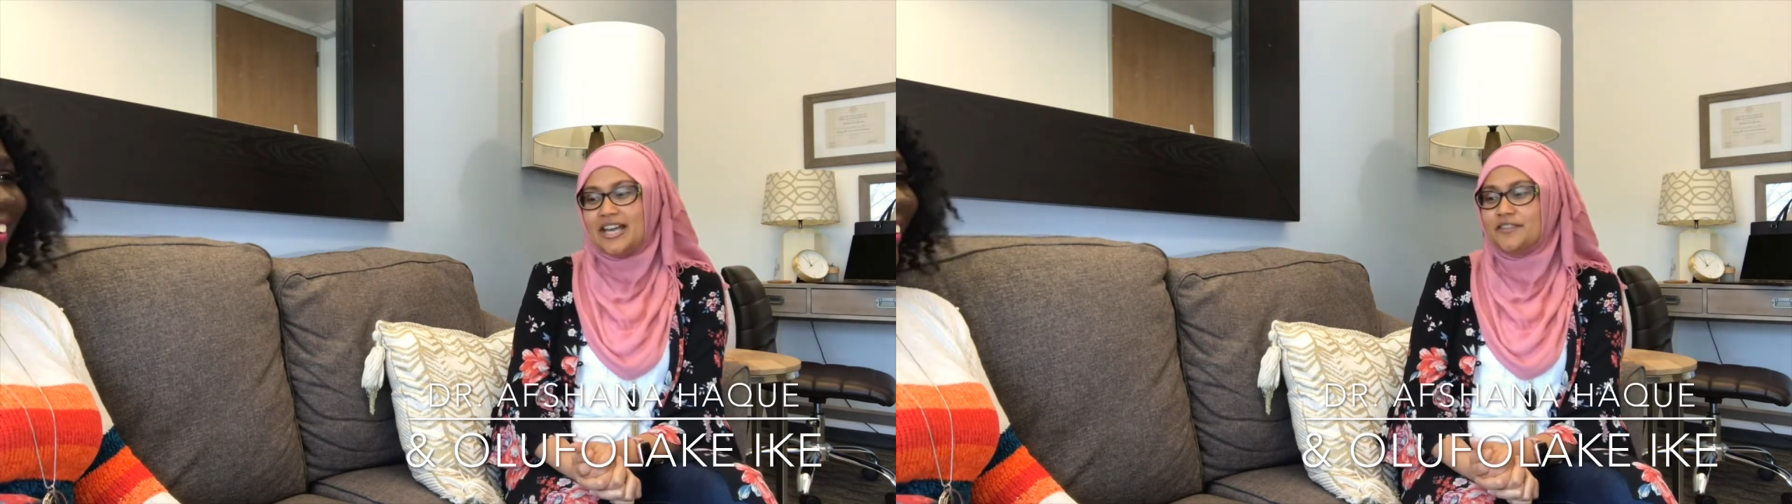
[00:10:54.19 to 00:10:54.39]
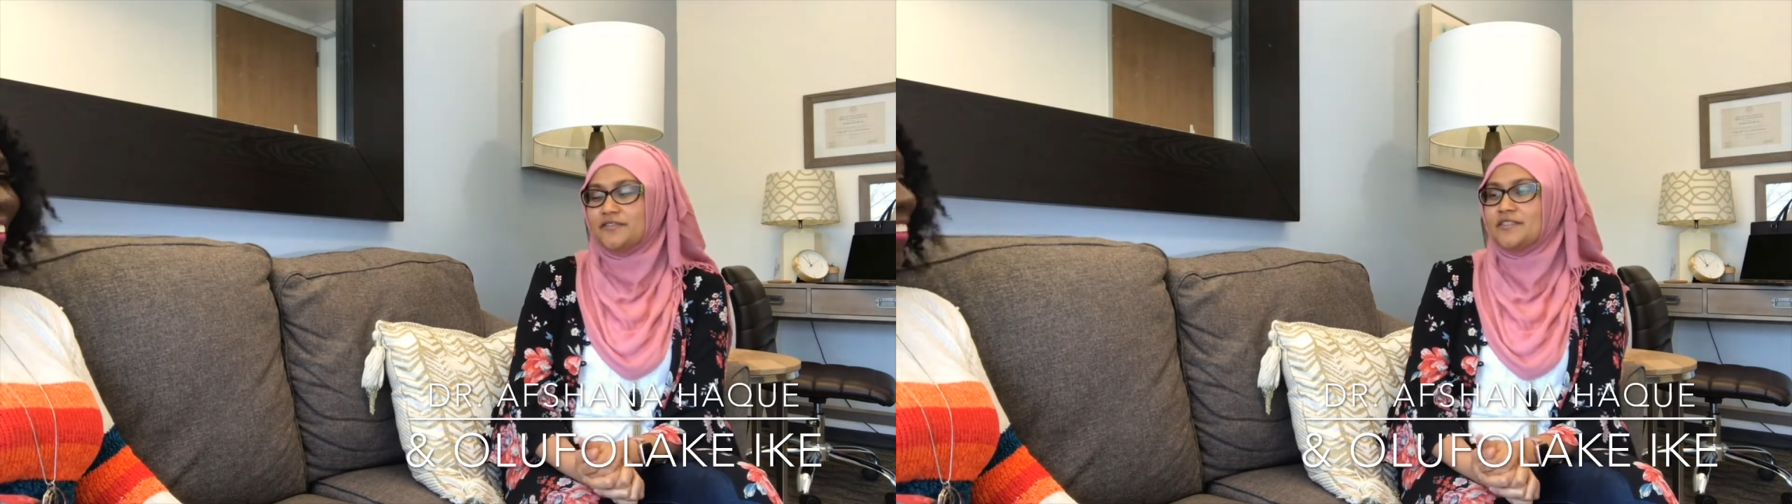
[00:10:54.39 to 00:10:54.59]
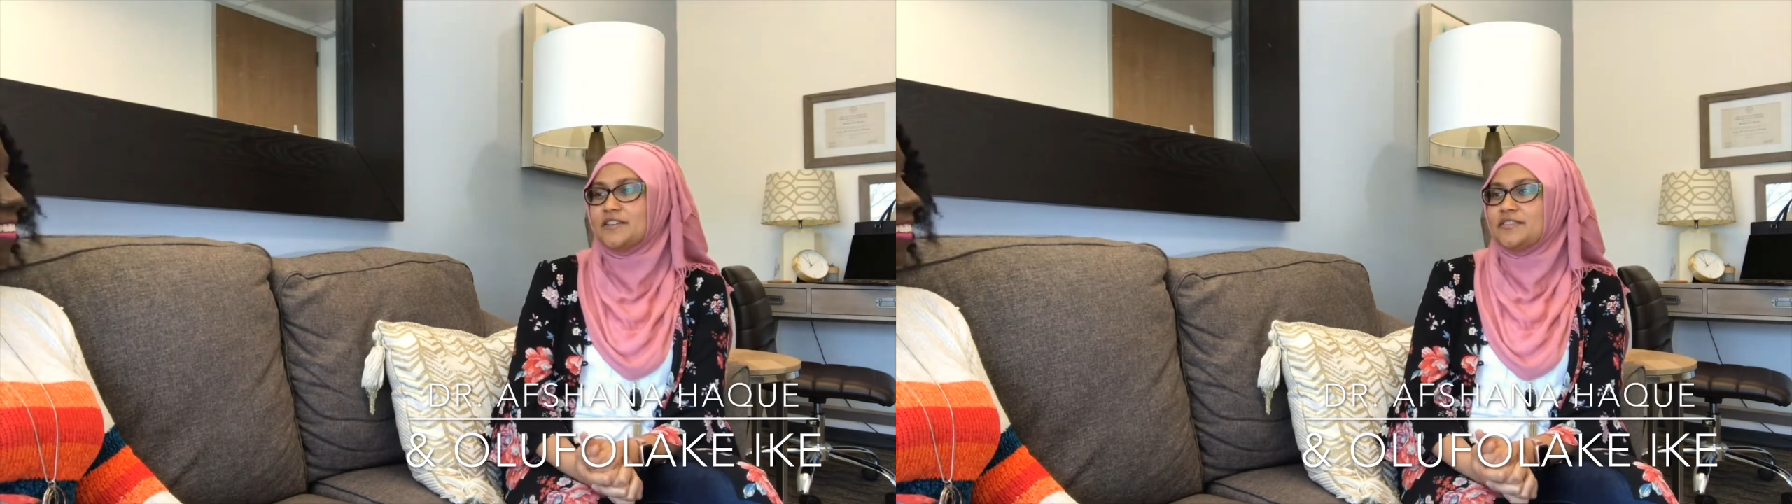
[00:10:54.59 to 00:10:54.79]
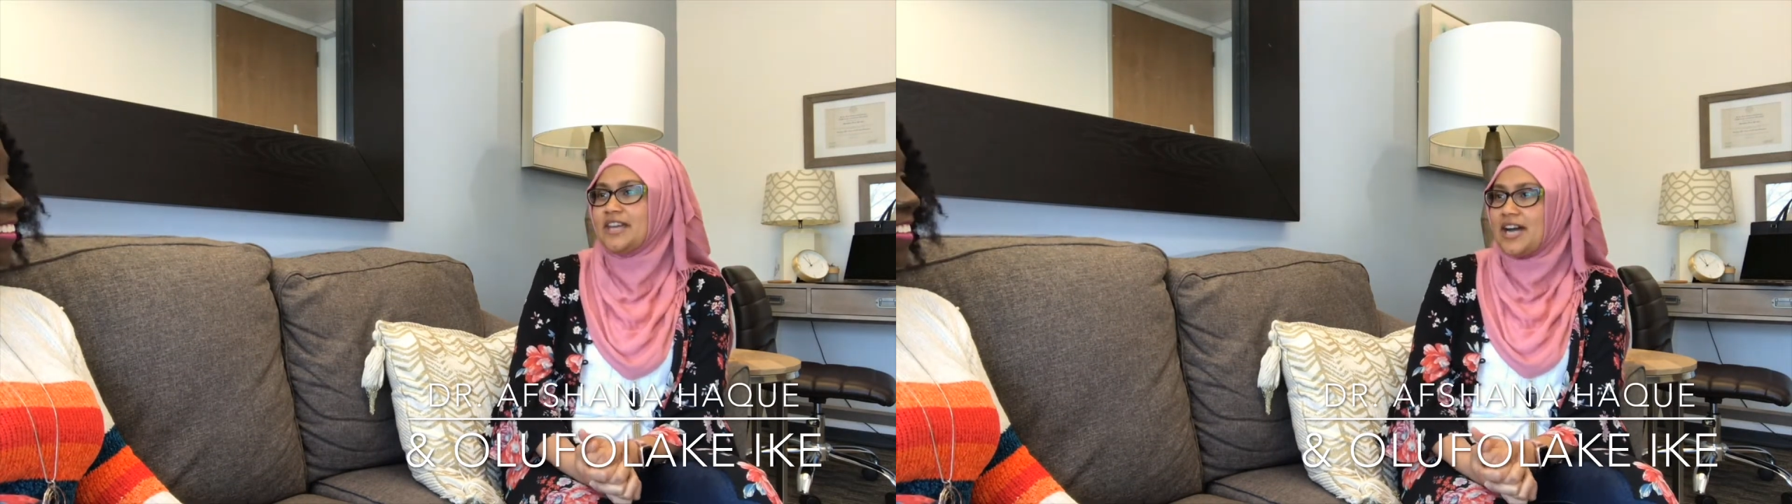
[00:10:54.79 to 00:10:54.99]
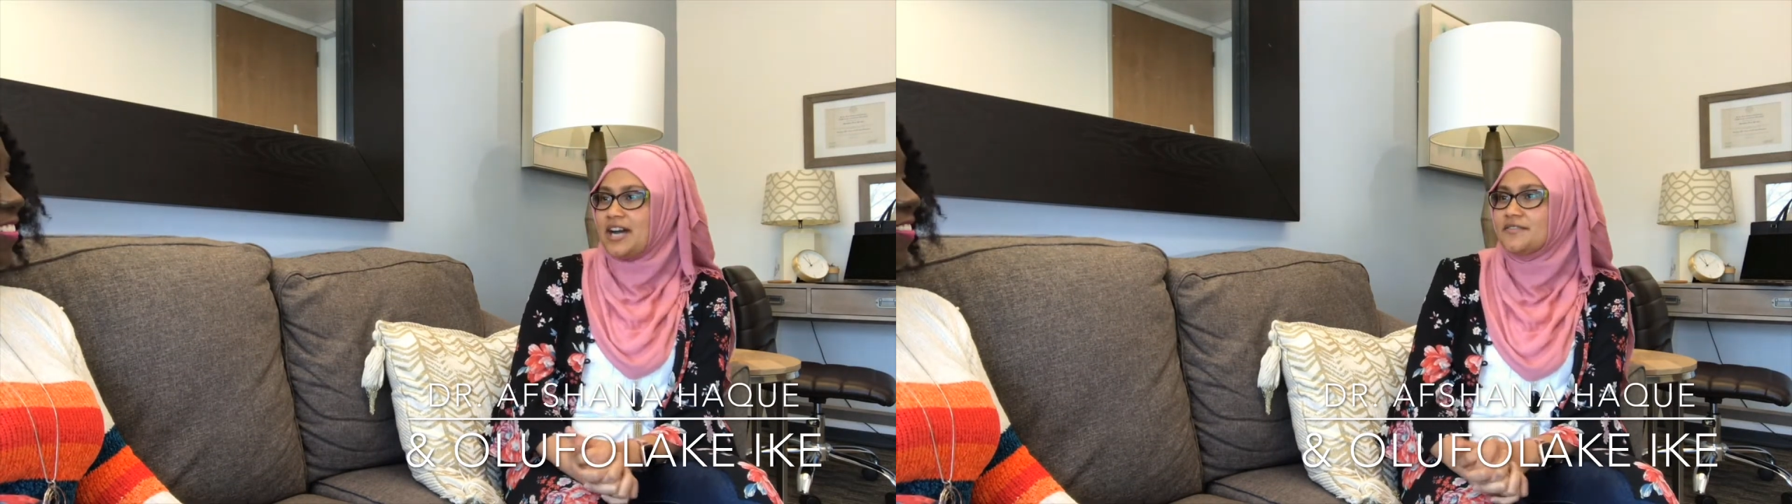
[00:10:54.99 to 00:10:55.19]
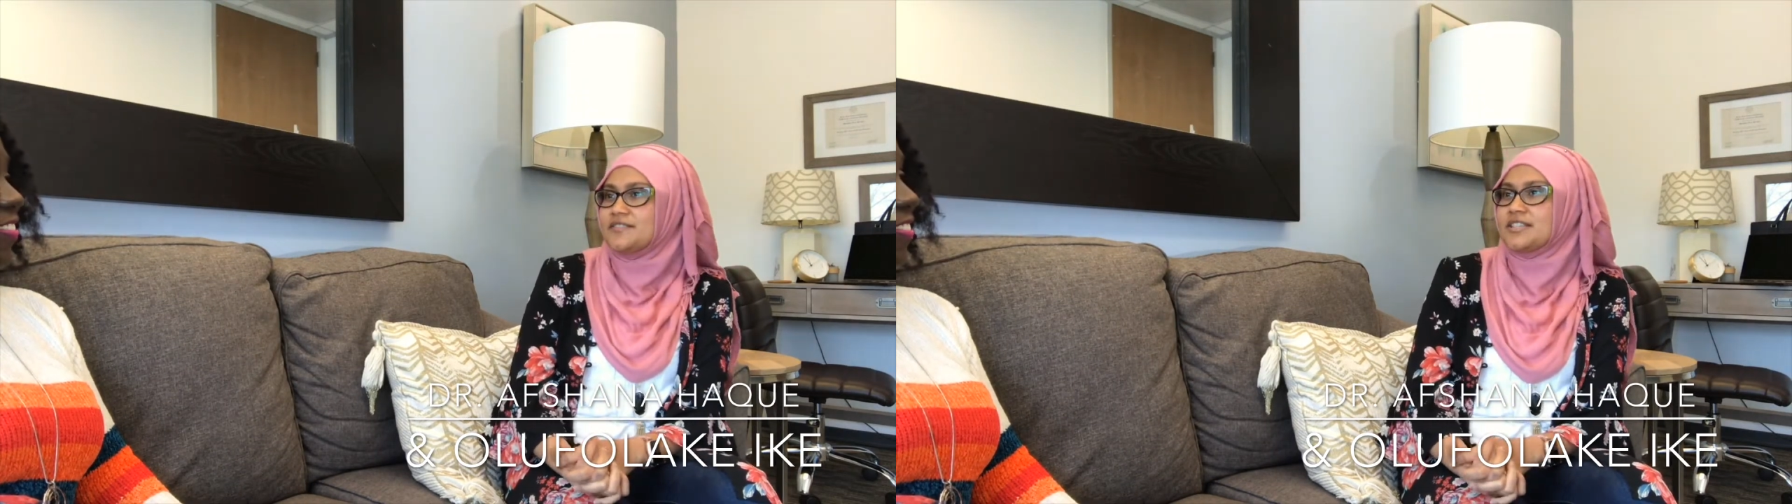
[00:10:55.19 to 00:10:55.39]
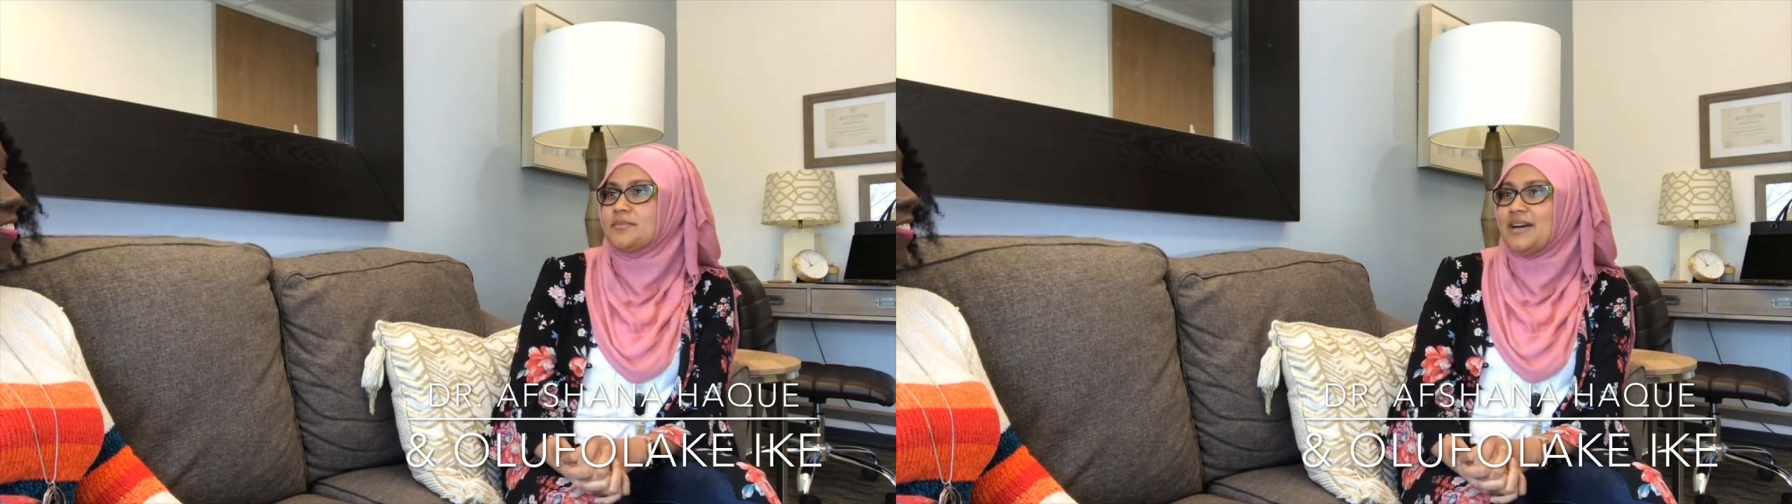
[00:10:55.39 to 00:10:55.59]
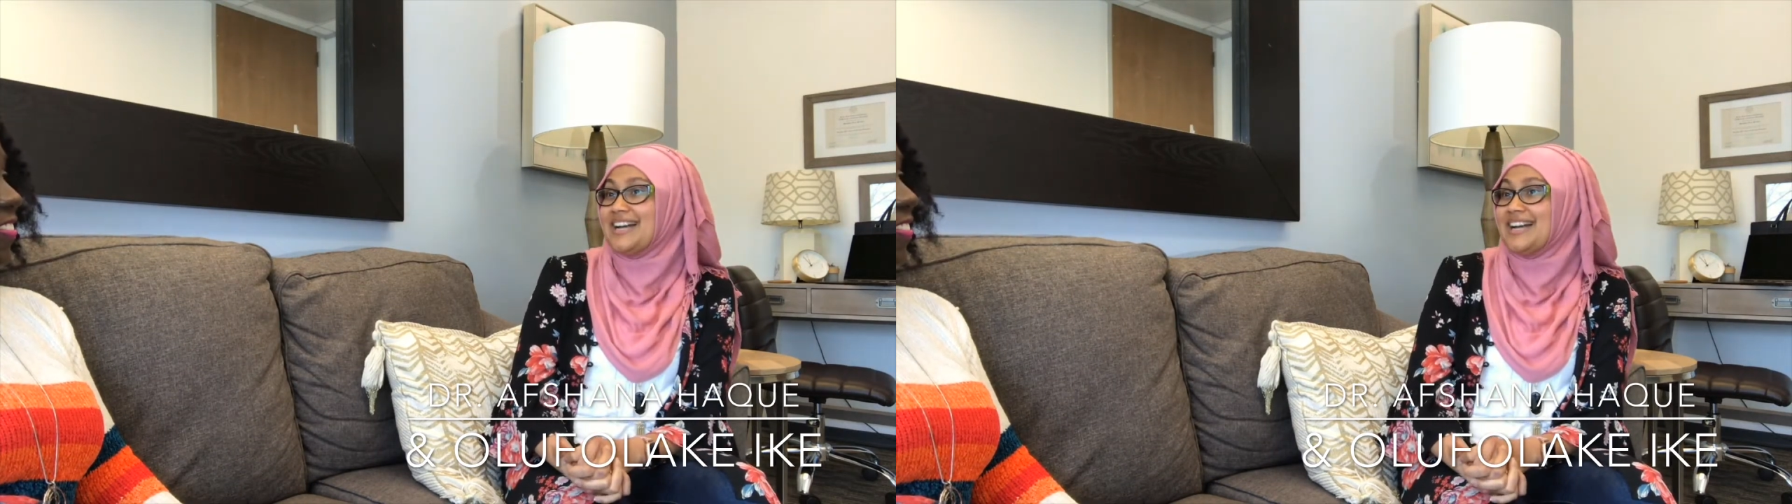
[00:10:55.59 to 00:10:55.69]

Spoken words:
if they have some